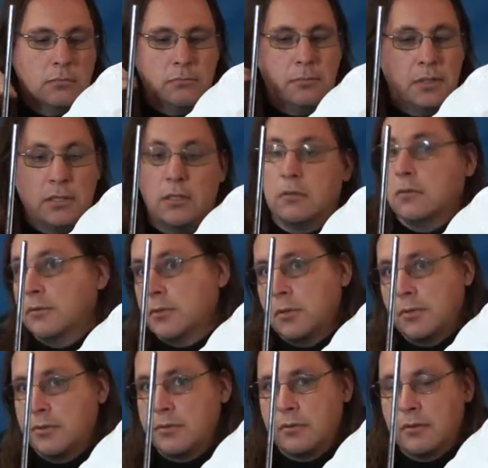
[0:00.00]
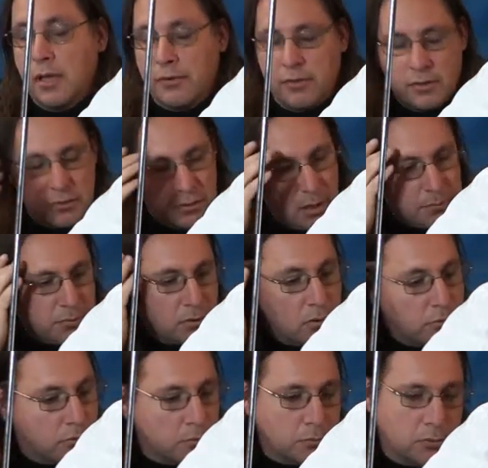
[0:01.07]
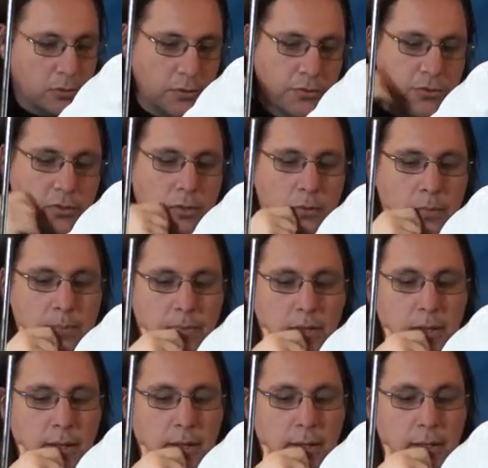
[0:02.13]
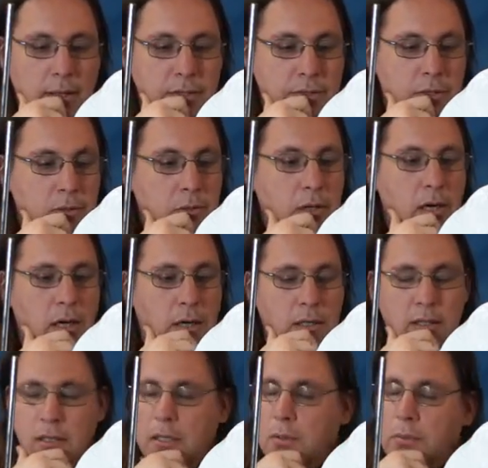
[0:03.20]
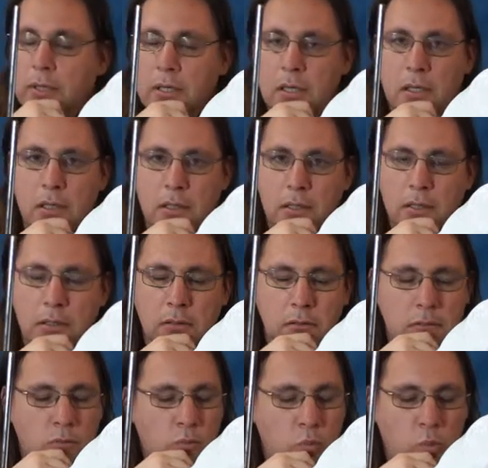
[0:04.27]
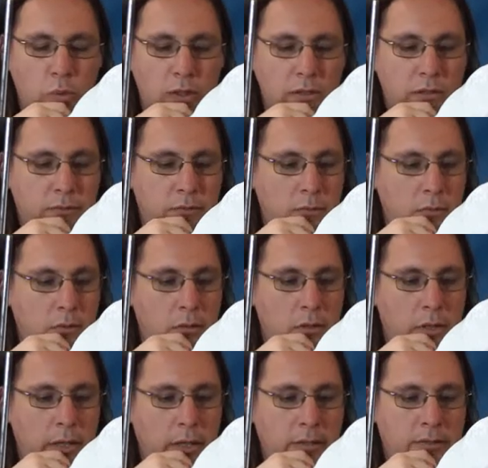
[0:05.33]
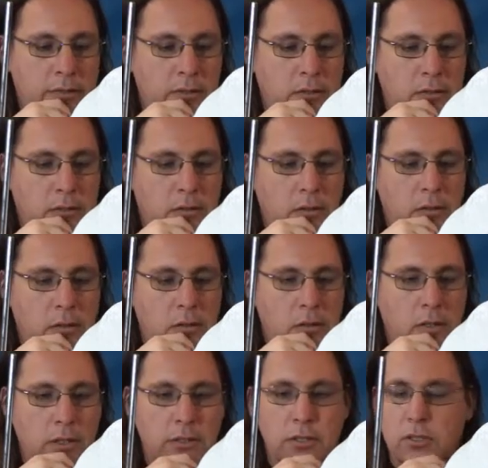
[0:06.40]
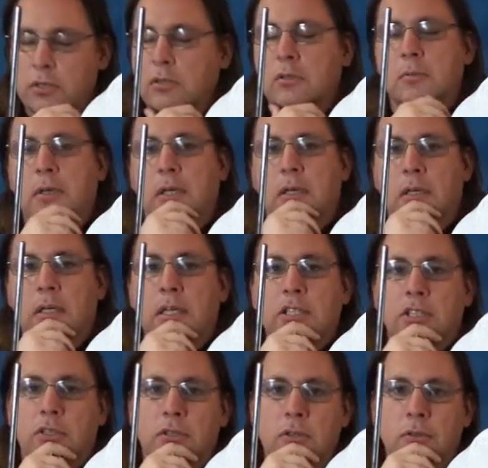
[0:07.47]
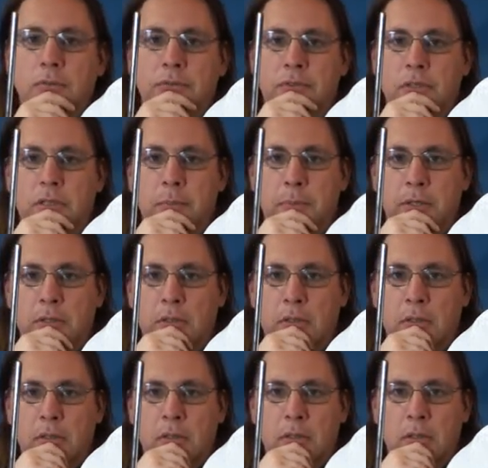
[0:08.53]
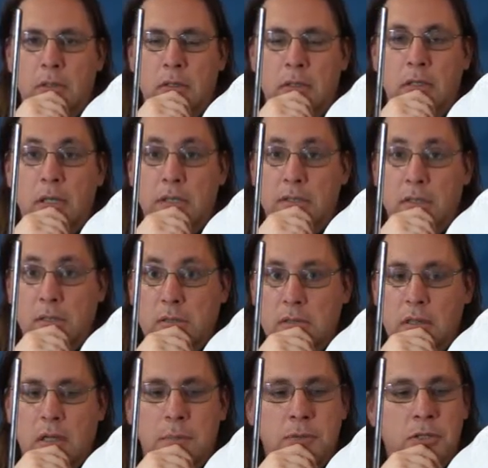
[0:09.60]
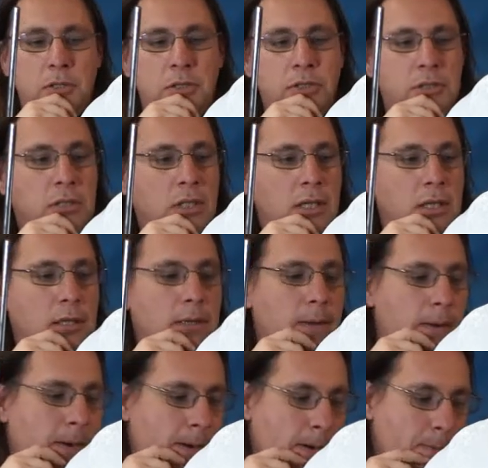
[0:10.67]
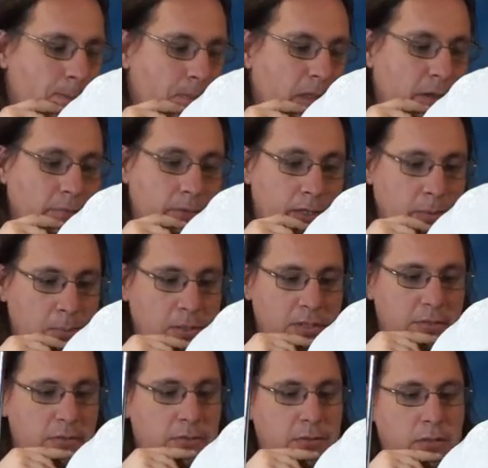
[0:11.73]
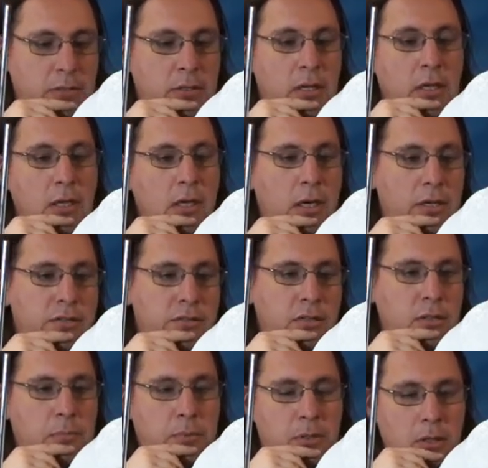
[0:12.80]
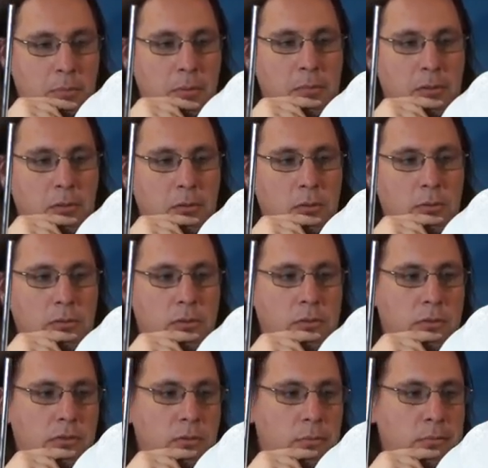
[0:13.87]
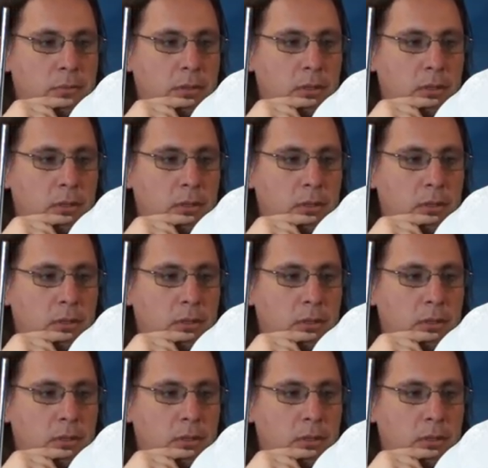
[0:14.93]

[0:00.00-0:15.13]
But of course, nothing stops you from doing so. So here we are, a wonderful, excellent addition to my collection of 3D printed classical sculptures. I'm very pleased with it. I still probably going to do some